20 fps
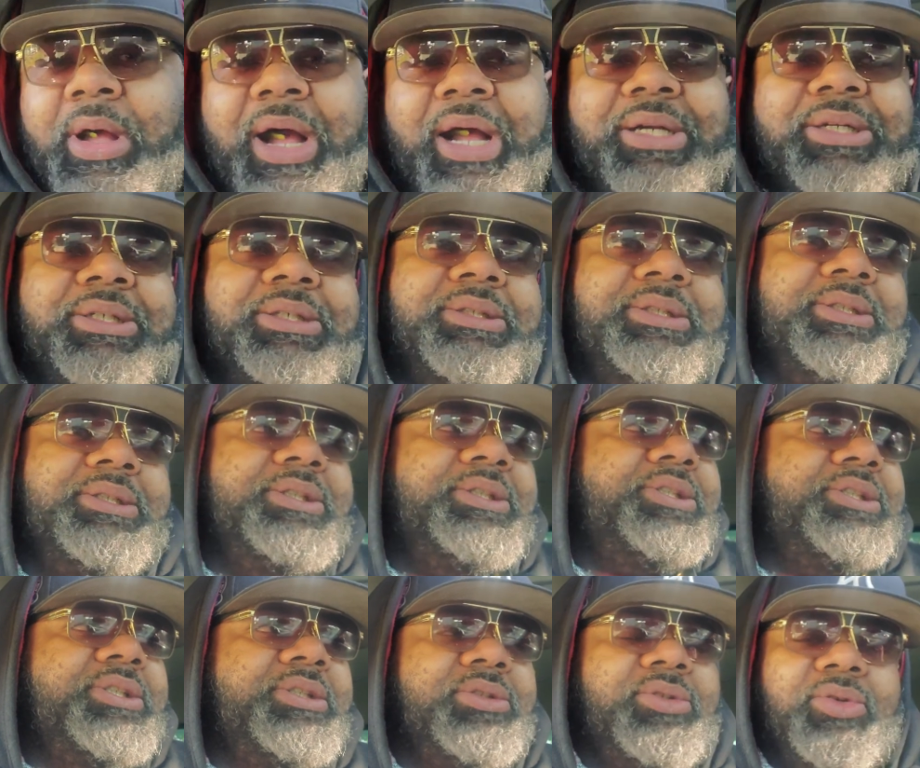I should have did
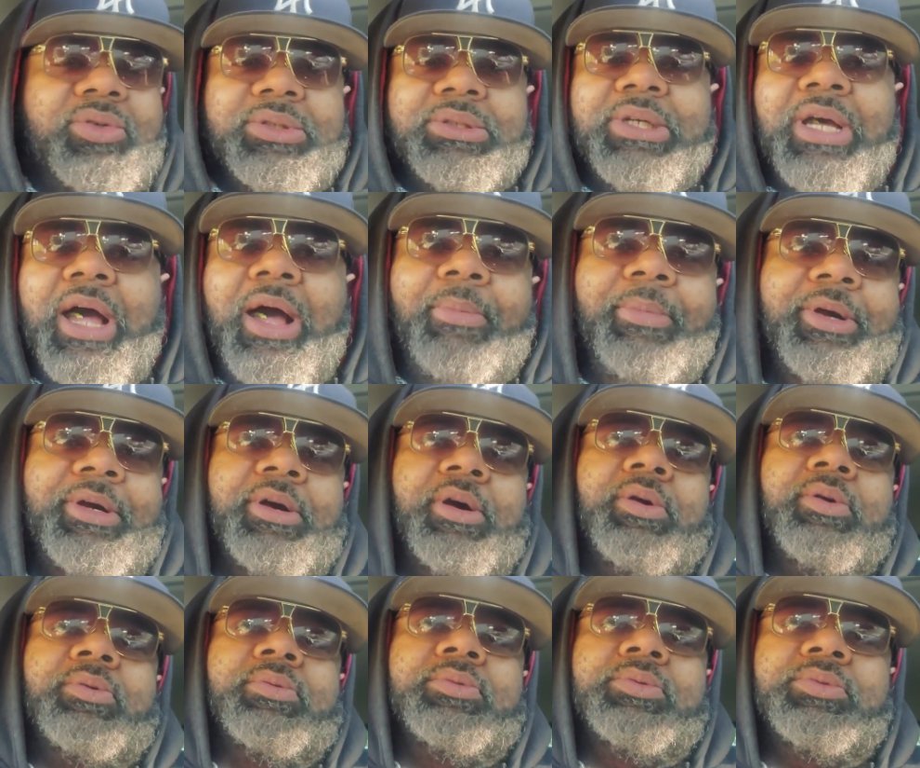this shit a long time
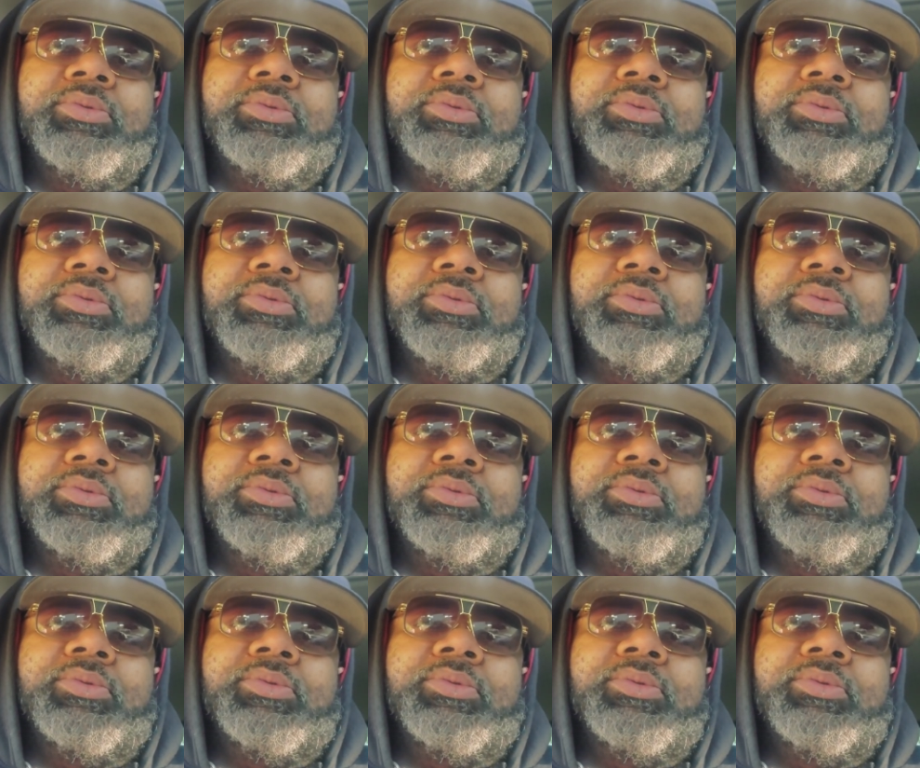ago.